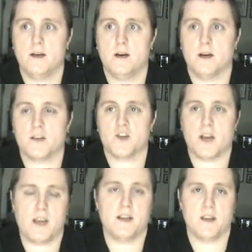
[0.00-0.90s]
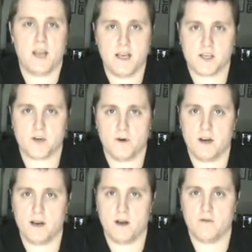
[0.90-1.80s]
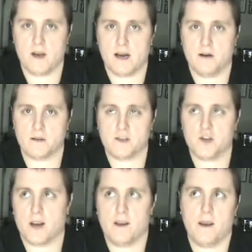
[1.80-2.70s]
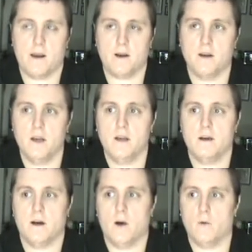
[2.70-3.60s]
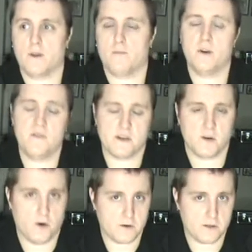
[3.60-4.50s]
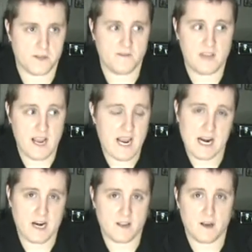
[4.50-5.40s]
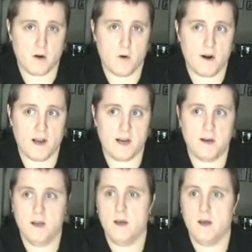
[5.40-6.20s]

uh, checking the history of the house, checking uh, with previous owners if they had anything going on,